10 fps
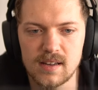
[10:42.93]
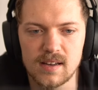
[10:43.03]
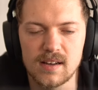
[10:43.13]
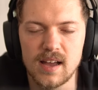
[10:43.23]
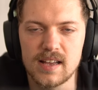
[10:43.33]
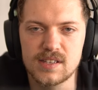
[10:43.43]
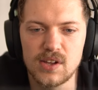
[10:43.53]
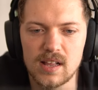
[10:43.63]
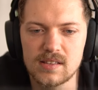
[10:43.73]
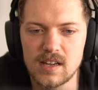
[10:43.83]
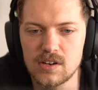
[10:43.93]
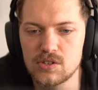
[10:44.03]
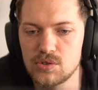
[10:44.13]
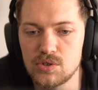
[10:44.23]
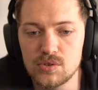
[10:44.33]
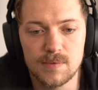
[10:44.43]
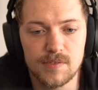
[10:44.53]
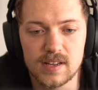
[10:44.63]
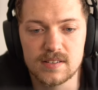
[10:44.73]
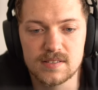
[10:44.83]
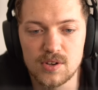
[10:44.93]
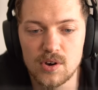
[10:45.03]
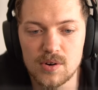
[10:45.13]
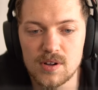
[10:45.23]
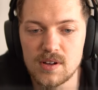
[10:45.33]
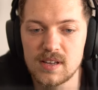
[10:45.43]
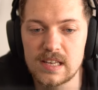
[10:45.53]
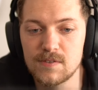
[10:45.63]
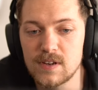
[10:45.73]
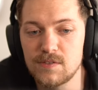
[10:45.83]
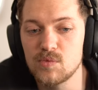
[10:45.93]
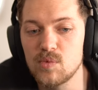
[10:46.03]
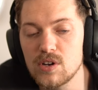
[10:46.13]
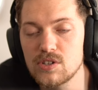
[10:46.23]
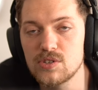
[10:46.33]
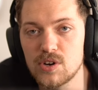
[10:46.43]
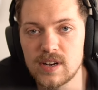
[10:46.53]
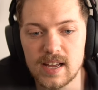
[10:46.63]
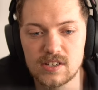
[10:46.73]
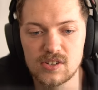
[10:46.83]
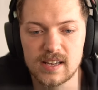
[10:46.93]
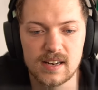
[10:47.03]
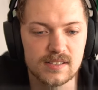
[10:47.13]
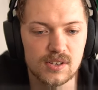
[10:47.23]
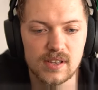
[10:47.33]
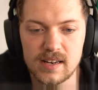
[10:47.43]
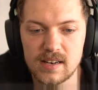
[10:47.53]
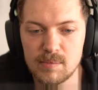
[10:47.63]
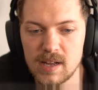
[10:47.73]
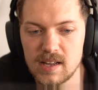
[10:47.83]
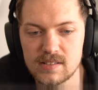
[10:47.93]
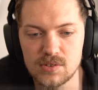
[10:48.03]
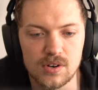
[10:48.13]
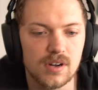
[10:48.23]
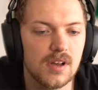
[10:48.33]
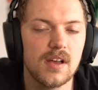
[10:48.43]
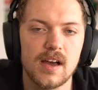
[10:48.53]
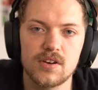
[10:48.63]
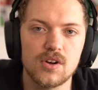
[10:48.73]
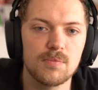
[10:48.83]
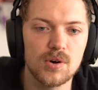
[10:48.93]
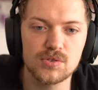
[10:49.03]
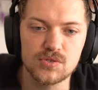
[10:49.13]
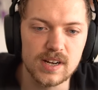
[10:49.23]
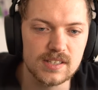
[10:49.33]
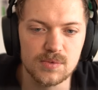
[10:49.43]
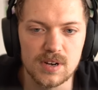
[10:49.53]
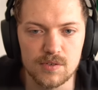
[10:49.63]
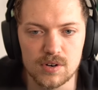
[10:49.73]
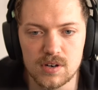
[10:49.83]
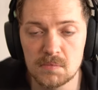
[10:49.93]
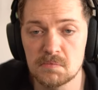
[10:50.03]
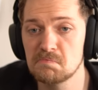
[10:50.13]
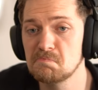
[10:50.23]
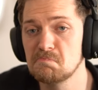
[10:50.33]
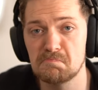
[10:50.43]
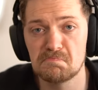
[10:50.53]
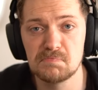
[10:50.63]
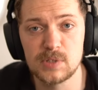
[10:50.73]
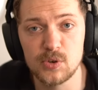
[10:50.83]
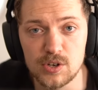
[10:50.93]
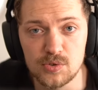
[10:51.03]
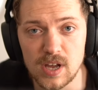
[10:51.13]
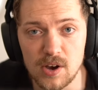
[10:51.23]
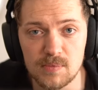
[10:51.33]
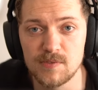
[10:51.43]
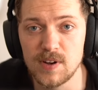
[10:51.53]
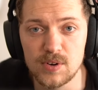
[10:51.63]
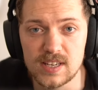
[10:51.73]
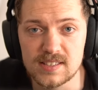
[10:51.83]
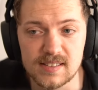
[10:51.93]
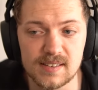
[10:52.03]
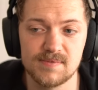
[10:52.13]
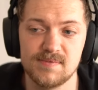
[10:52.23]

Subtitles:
SQL there to do some things. So even if you want to connect to like an SQLite database or, I don't know, Postgres or whatever, you can do now very easily.